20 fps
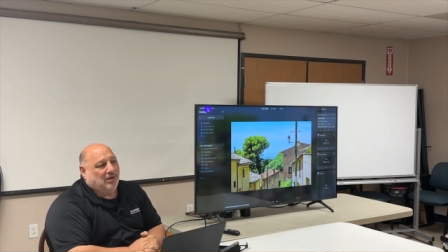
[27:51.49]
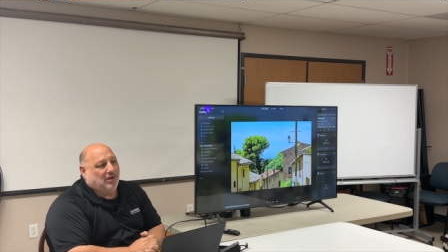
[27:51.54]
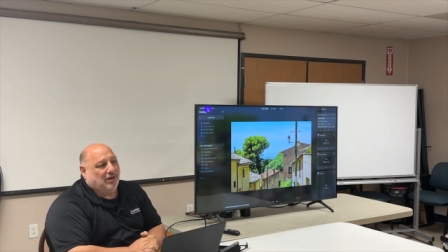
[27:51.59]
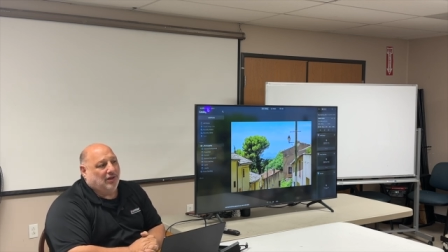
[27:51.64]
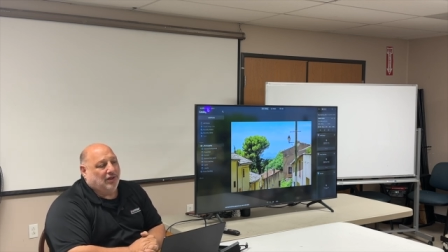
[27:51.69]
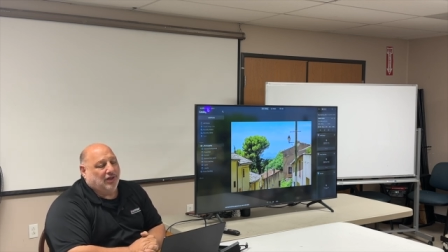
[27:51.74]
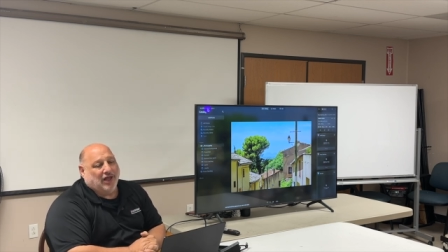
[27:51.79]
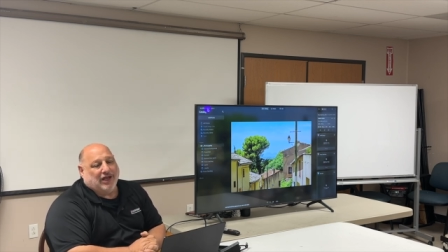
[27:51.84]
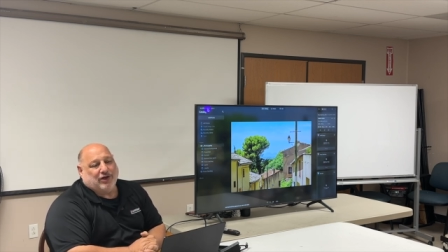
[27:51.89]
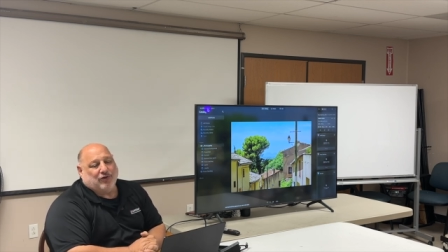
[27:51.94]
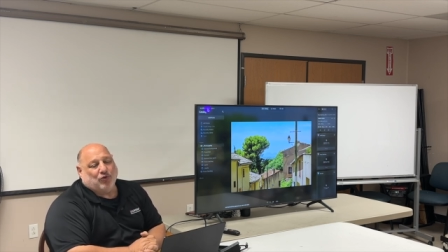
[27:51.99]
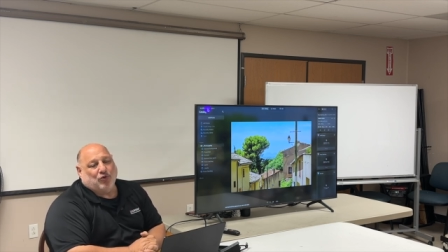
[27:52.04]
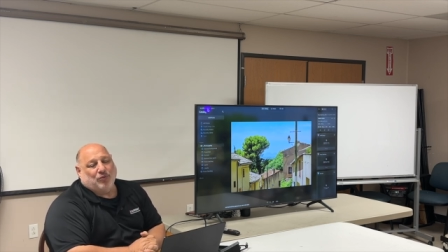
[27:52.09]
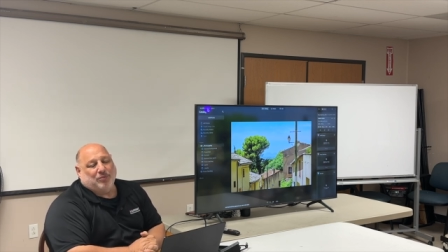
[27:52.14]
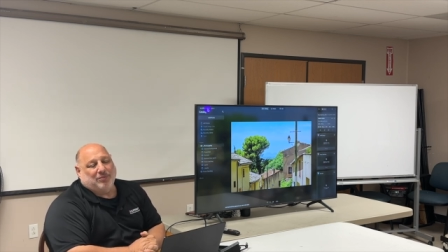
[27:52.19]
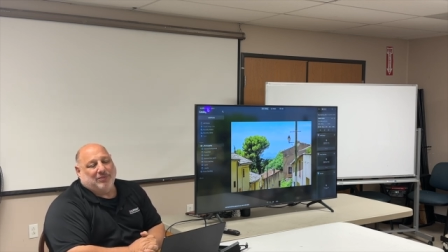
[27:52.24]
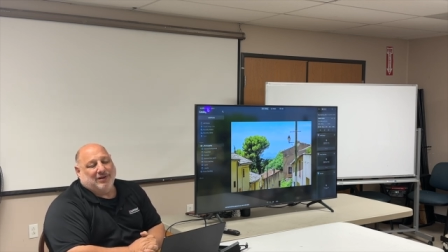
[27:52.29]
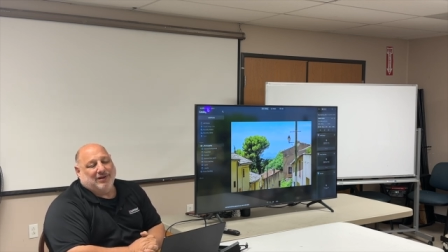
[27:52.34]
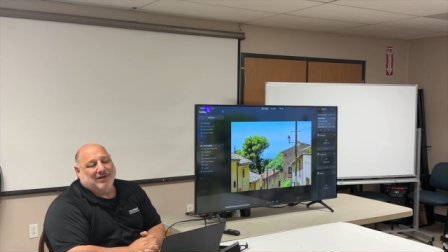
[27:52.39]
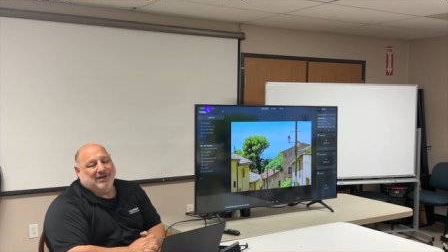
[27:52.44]

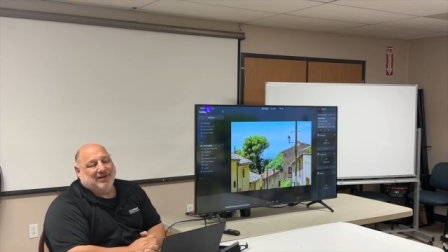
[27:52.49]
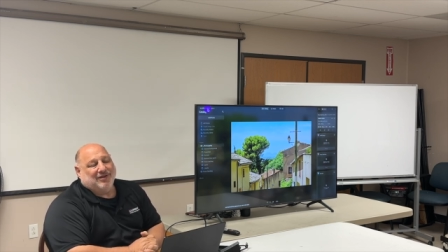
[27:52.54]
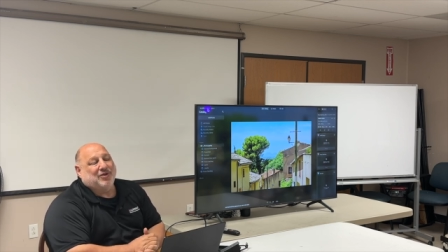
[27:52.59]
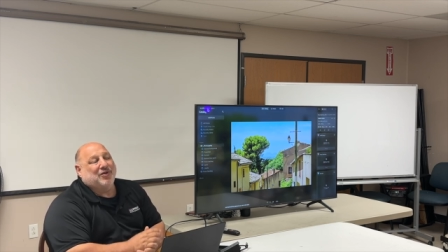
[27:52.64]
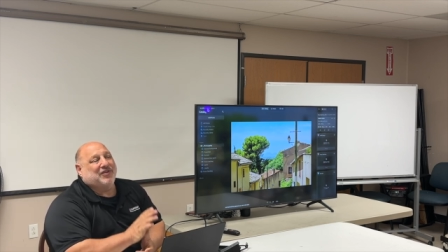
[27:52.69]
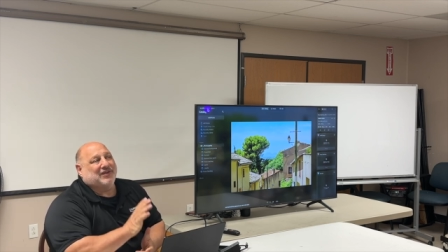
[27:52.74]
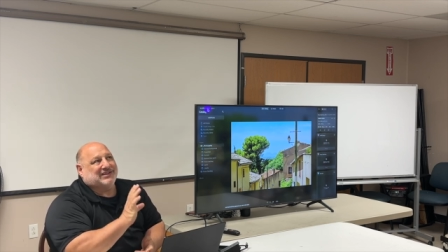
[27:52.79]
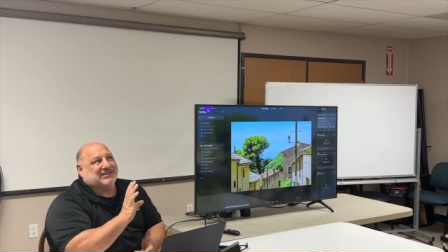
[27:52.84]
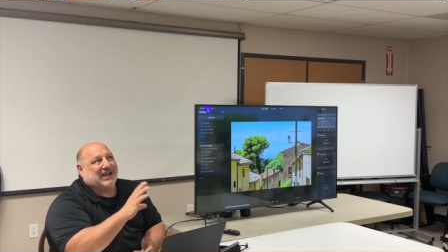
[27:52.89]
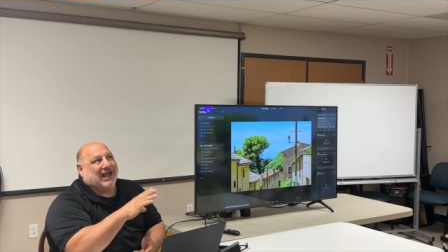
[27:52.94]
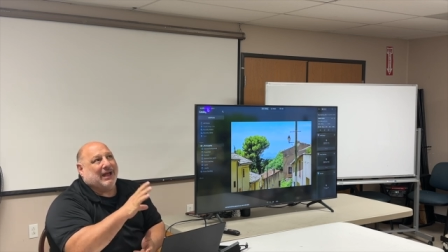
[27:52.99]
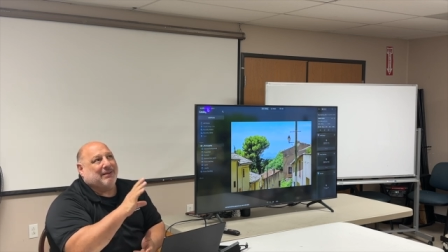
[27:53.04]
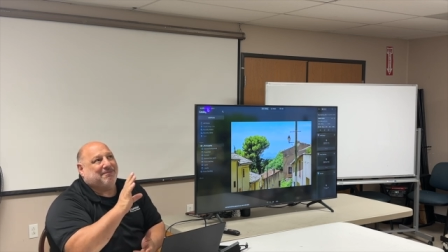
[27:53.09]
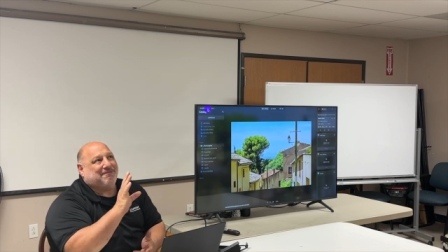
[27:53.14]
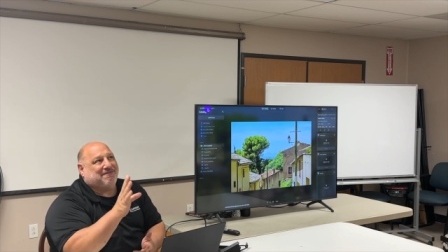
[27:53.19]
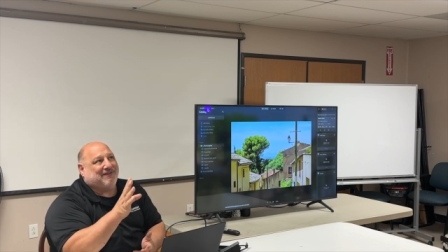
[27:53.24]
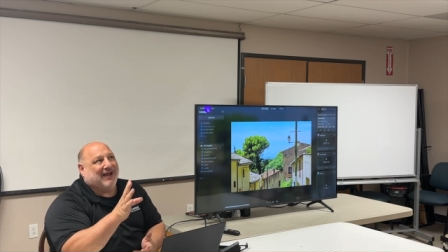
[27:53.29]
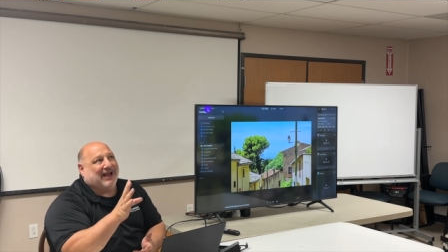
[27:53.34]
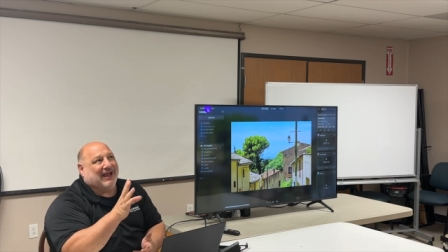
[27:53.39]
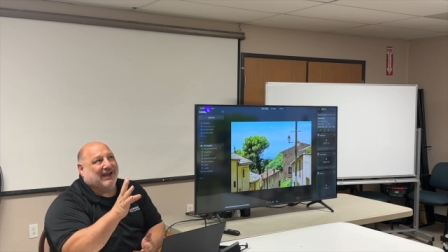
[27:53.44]
Lightroom the, the top
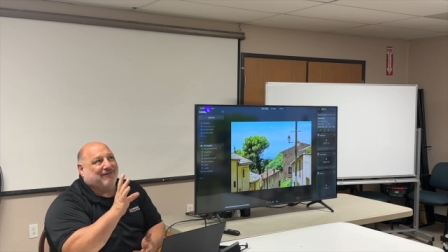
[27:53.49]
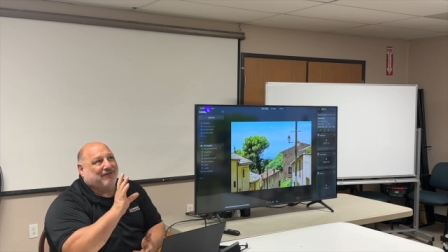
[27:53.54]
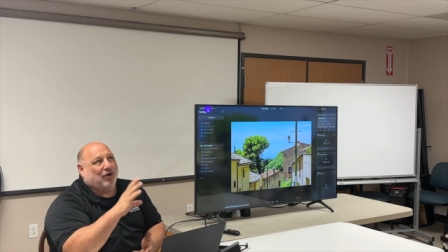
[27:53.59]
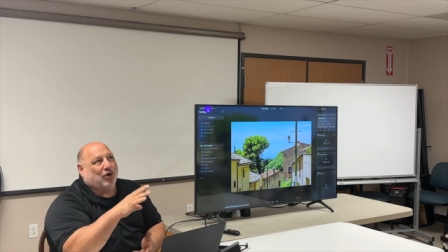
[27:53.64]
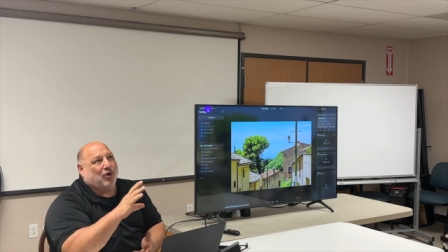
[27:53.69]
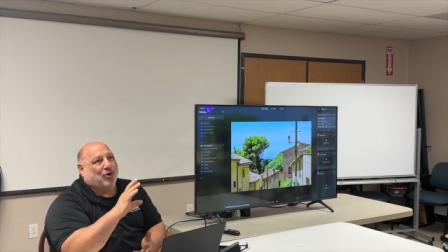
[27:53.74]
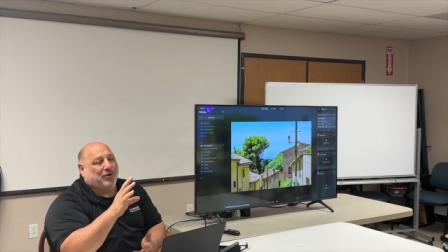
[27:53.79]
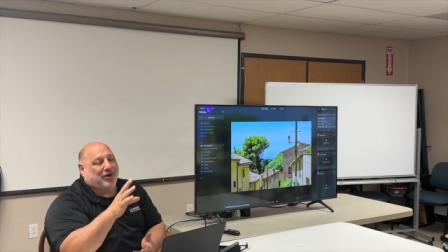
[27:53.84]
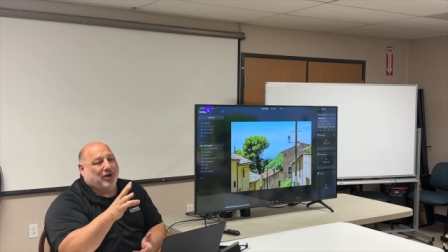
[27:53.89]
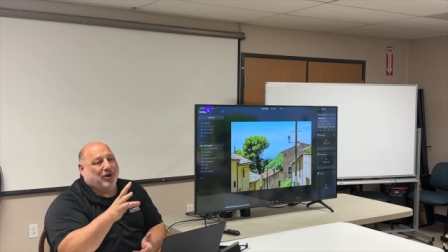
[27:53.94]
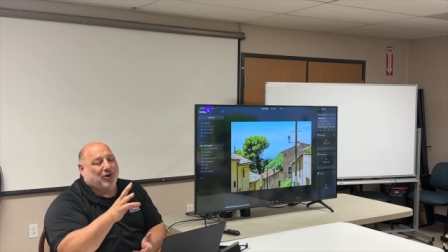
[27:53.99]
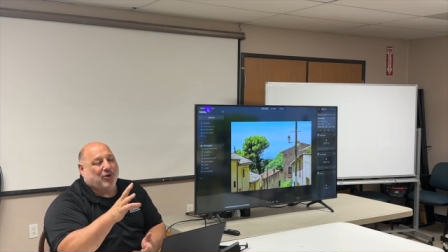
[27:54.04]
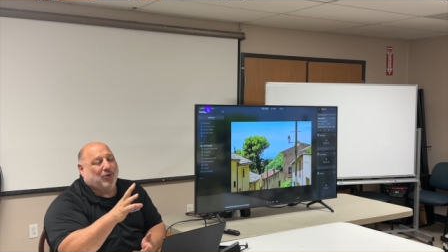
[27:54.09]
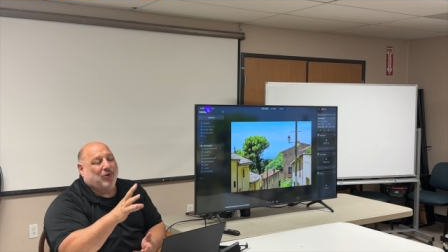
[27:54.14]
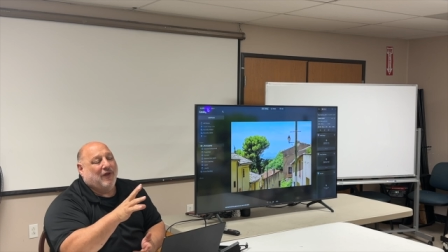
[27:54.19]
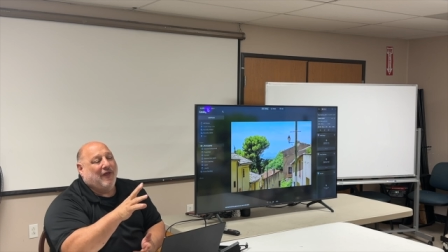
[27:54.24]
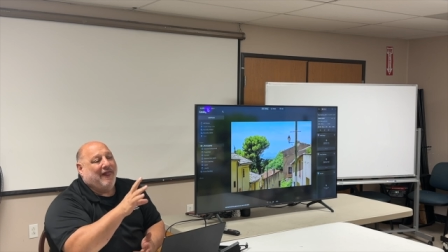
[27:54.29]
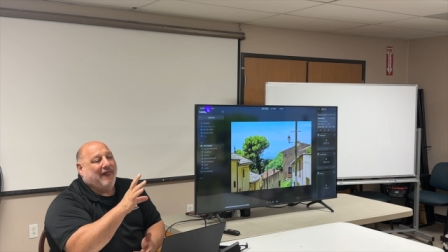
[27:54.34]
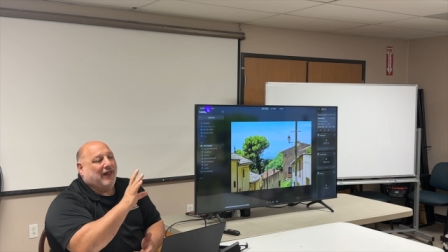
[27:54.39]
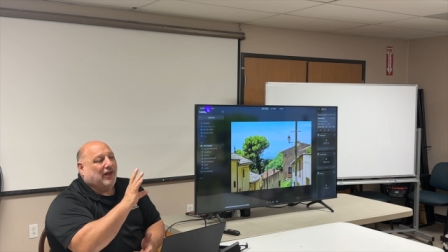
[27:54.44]
five, oh no,